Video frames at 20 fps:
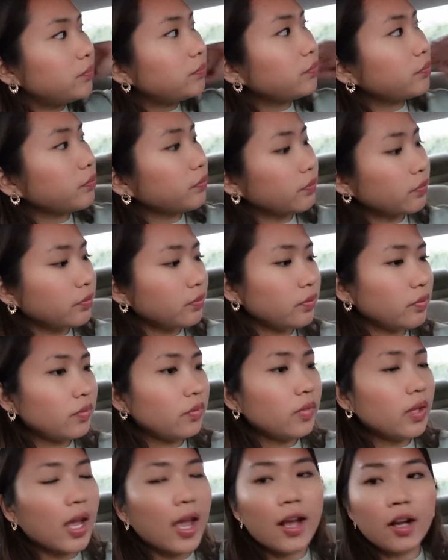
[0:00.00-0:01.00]
Echo Park, yeah.
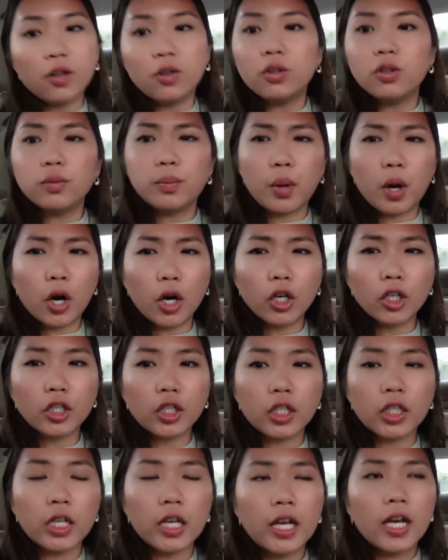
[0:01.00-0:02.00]
Echo
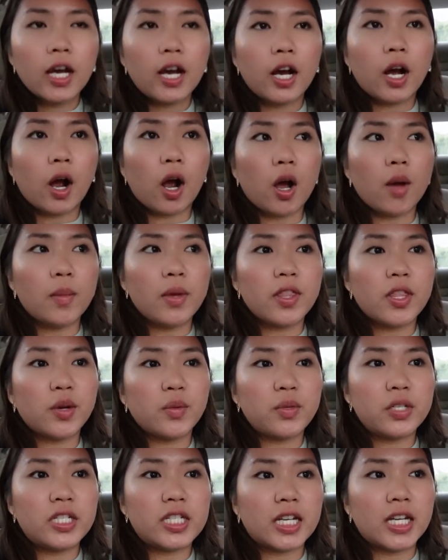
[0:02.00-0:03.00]
Park. Um, and then
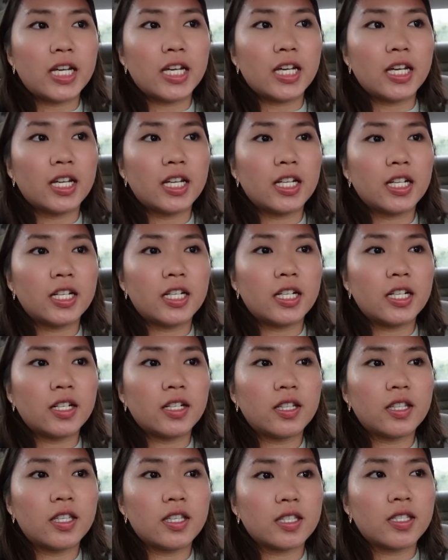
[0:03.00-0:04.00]
we did
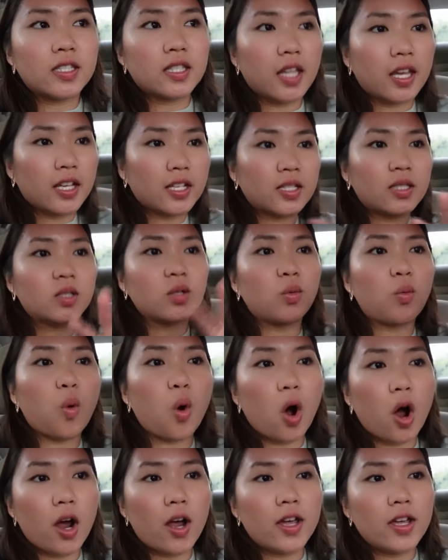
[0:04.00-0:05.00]
this like
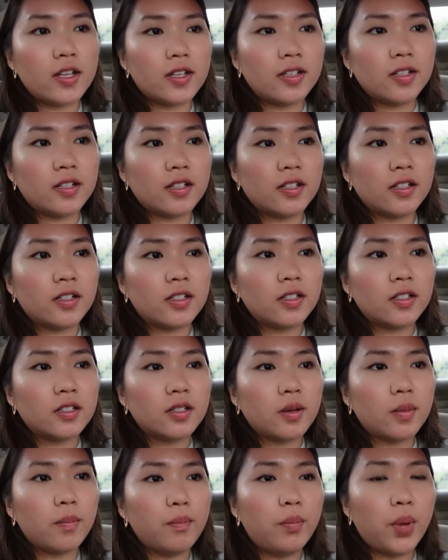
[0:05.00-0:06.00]
swan
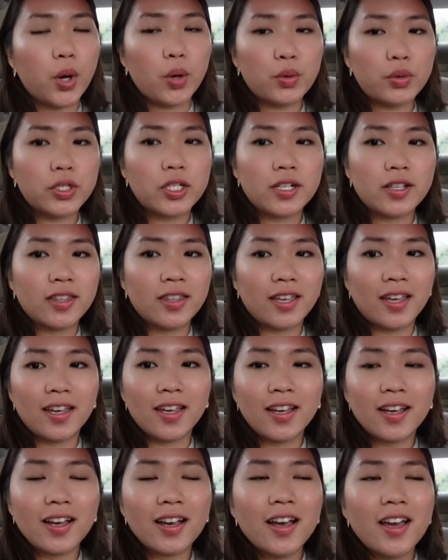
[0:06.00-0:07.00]
boat
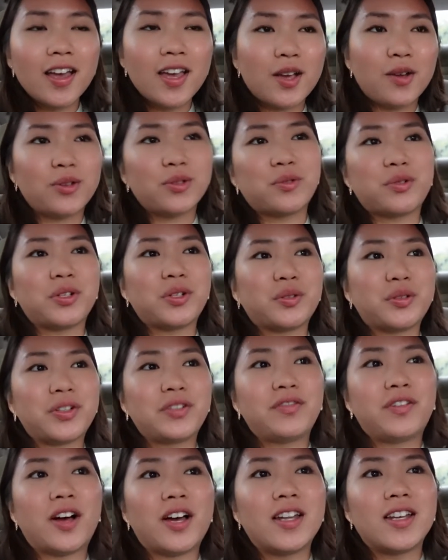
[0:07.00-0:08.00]
thing. It was really, really
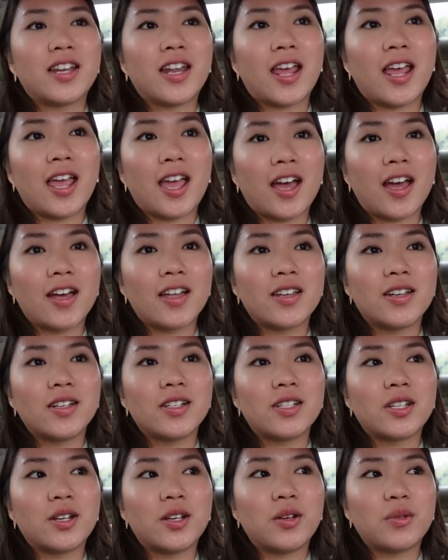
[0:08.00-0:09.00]
fun. And
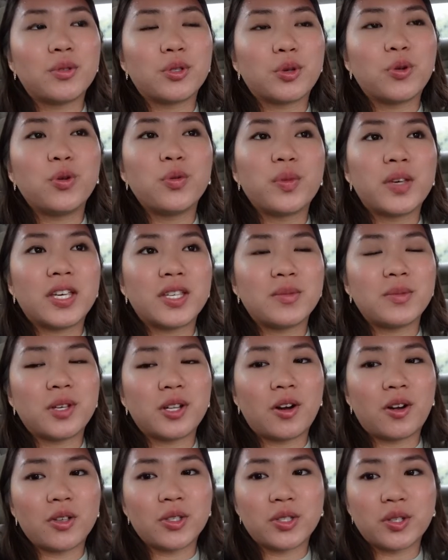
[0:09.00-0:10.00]
it was cool because we
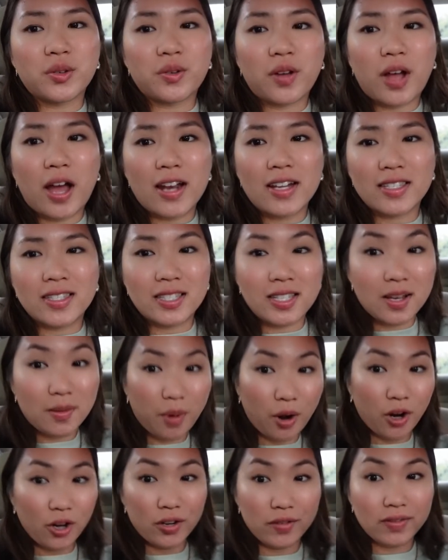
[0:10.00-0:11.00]
could also kind of see a
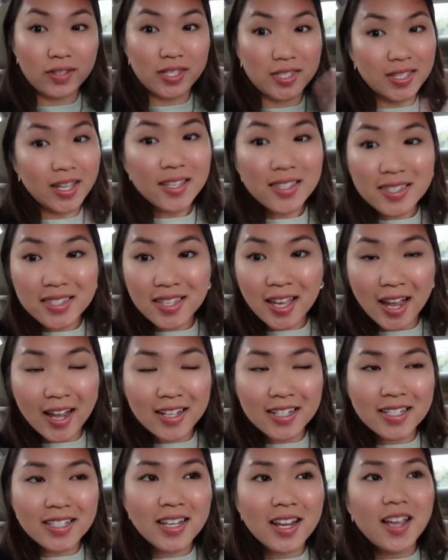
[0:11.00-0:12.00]
part of the
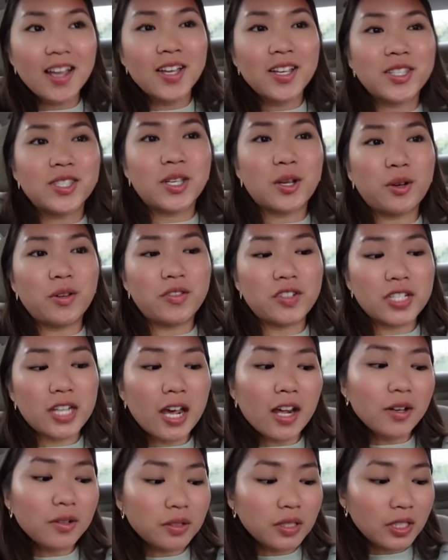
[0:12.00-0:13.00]
sunset. So we just
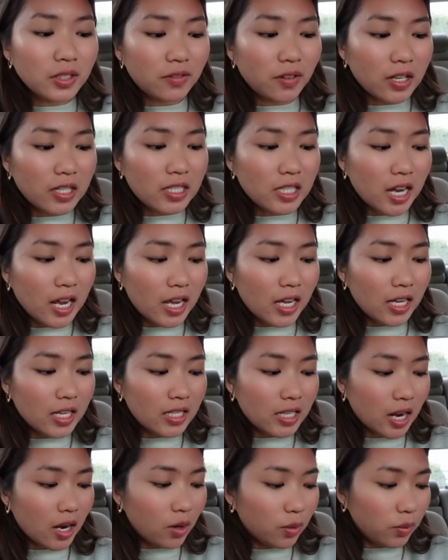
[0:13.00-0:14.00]
had a really fun day. And
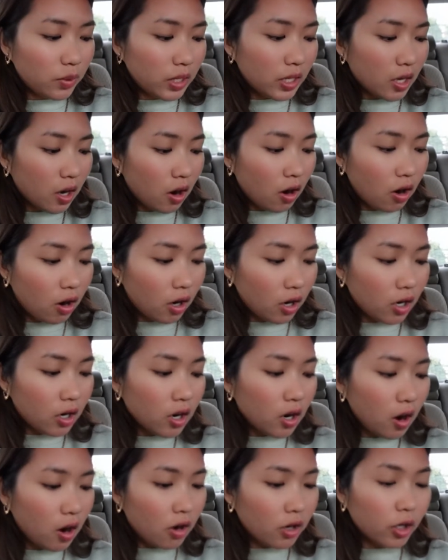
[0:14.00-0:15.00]
now we
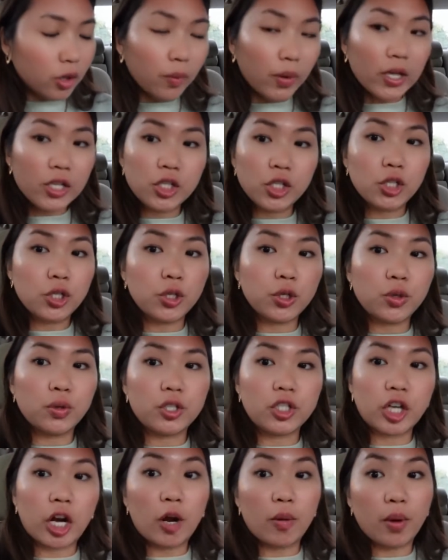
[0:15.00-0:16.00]
are on our way to
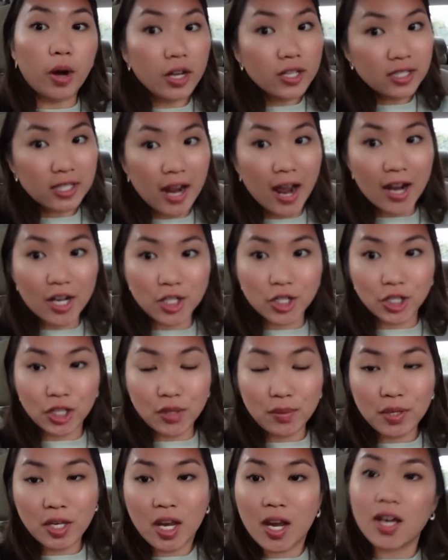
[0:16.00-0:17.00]
Chow Pasta actually,
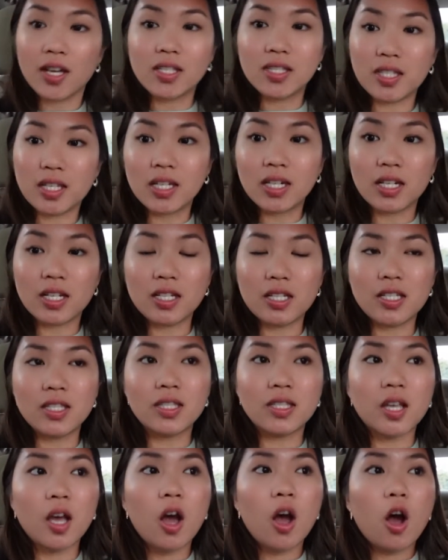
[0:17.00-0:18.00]
because it
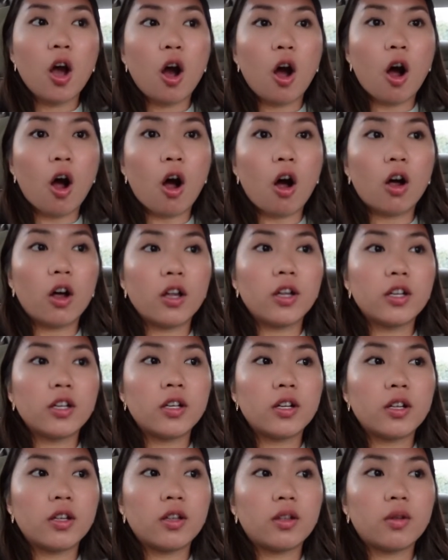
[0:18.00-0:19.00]
is
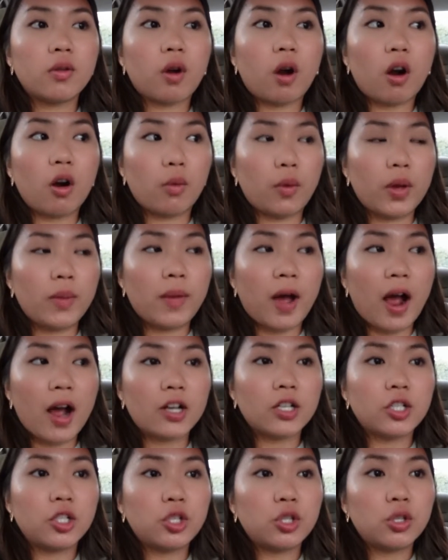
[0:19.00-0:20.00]
on our way
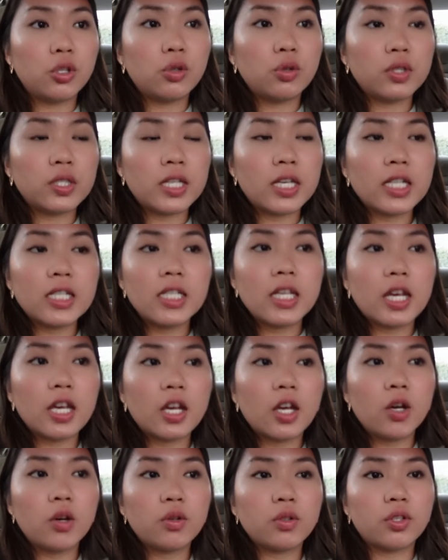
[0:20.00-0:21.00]
back to San
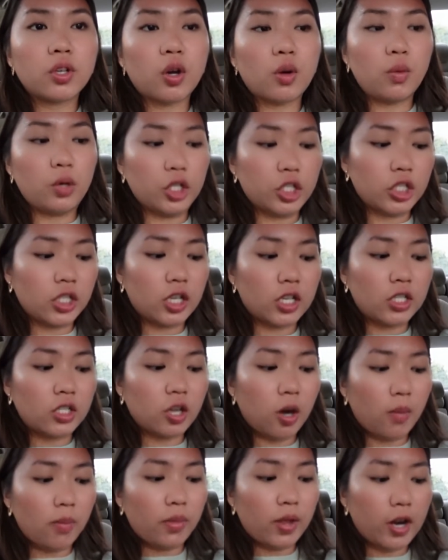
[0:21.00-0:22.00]
Diego. So we're just going to
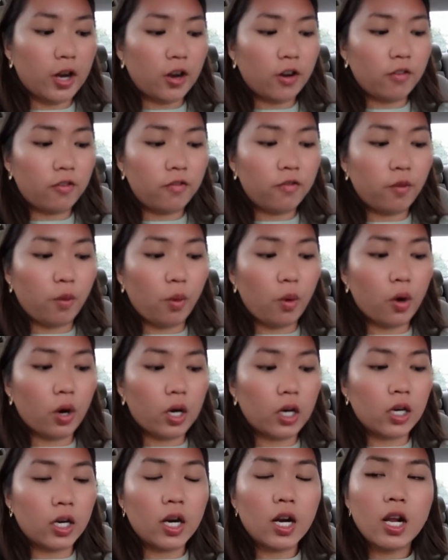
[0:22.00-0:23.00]
stop there
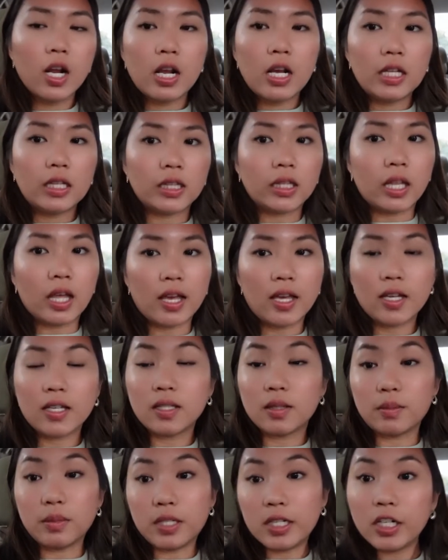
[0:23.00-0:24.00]
for like
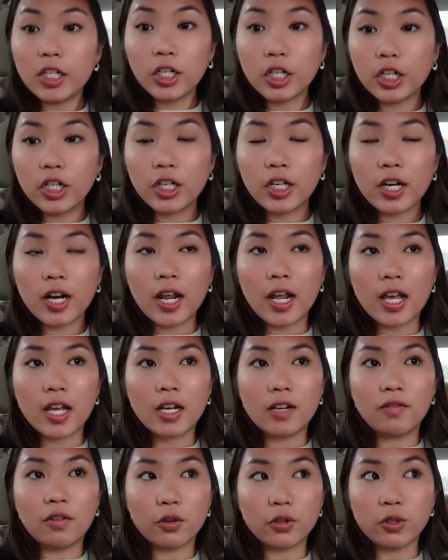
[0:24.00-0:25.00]
some dinner and
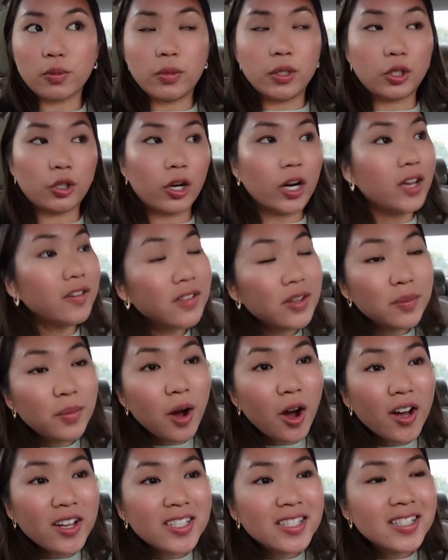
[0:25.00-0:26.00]
I've also been craving
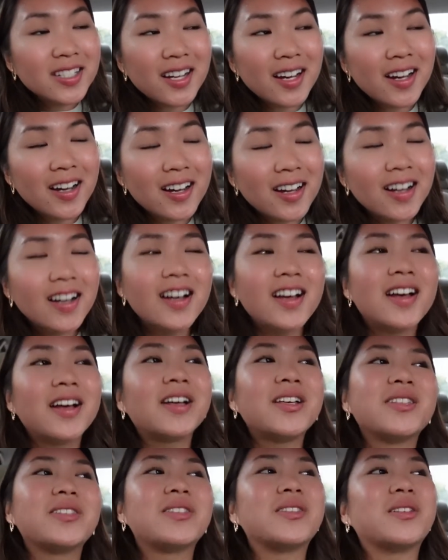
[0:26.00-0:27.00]
pasta
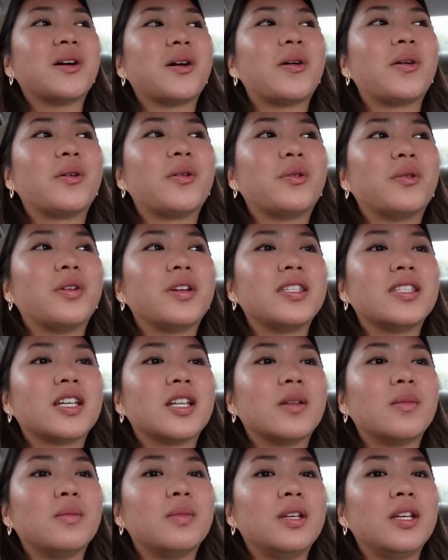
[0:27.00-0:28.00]
so it's
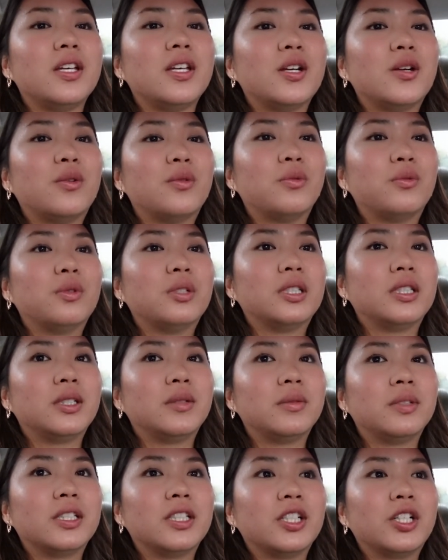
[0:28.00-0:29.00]
gonna be really
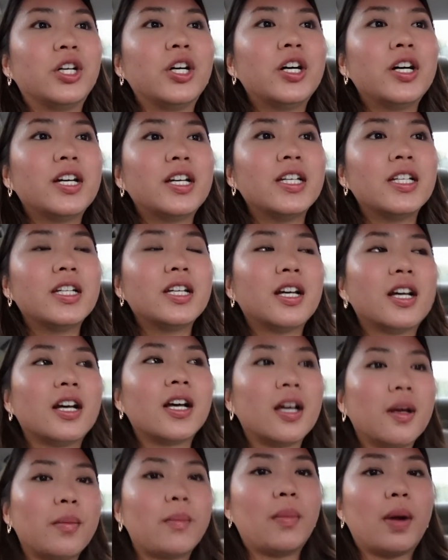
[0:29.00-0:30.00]
really good
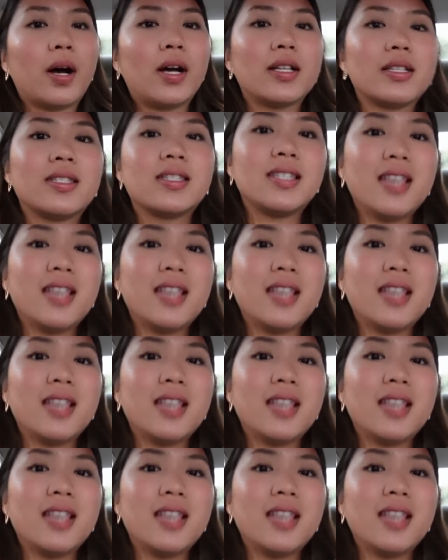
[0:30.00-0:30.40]
but